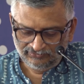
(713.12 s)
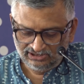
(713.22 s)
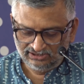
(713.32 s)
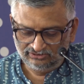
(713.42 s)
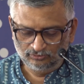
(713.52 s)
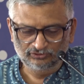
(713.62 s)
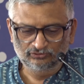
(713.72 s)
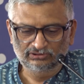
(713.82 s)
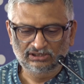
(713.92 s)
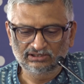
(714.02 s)
in Tipu
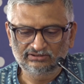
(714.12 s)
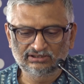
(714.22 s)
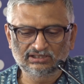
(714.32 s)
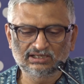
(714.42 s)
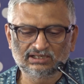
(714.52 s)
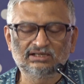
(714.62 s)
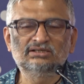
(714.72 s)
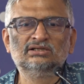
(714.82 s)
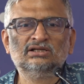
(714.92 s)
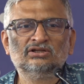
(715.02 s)
Sultan's Karkhana.
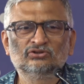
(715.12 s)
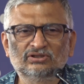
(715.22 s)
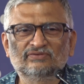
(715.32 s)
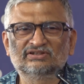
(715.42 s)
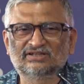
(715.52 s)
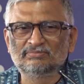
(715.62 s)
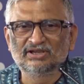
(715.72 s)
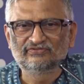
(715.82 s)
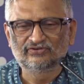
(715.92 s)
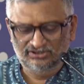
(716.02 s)
So there was some
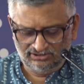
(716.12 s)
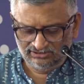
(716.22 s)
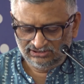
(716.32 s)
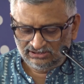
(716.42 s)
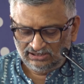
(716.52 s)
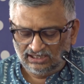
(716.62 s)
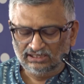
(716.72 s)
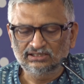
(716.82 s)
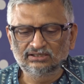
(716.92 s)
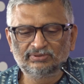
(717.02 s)
effort
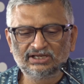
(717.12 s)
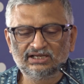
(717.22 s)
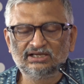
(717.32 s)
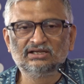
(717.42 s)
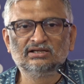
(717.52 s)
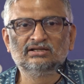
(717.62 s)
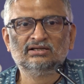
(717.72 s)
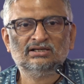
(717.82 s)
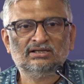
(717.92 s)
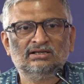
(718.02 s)
bringing
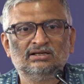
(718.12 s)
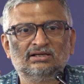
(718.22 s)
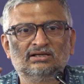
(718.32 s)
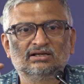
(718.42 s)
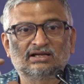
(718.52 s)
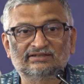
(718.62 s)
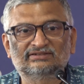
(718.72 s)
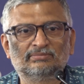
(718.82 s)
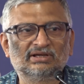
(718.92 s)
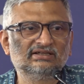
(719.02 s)
in
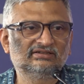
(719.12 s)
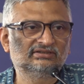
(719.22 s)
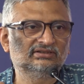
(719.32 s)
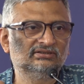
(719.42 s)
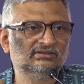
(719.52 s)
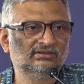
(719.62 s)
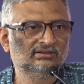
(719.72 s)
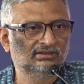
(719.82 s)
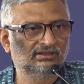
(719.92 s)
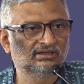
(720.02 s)
customized
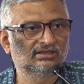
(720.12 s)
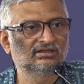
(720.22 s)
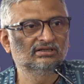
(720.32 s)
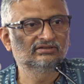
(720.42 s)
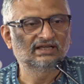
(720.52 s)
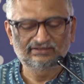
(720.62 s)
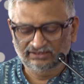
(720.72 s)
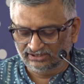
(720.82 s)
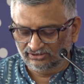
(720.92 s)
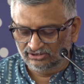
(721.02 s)
science and
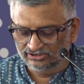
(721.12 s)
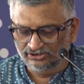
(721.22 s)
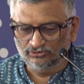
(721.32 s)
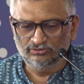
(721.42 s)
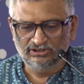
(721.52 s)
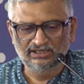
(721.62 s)
technology to